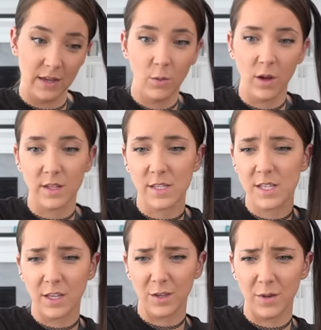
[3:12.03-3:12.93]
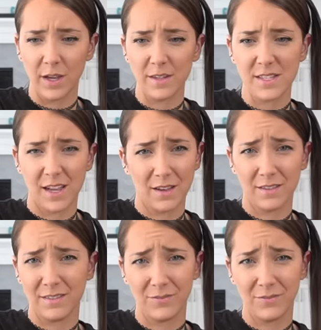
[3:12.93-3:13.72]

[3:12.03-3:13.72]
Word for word: Okay. Wow, this is the cute hairstyle.